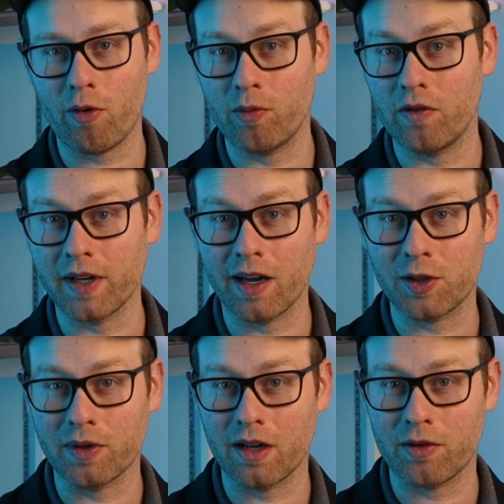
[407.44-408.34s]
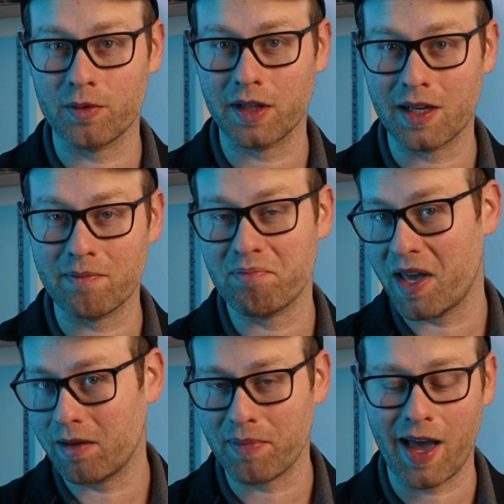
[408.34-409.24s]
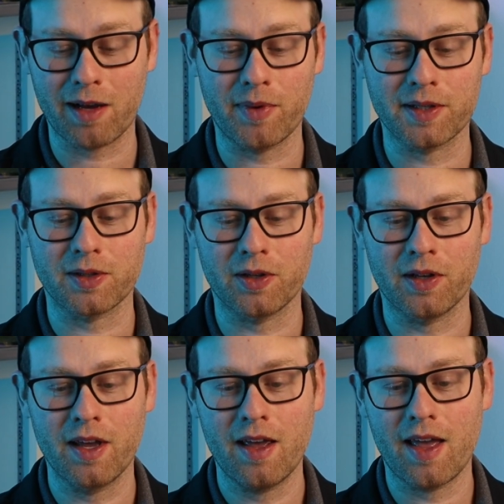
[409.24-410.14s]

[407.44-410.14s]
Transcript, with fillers: now we're moving on to another really big back muscle,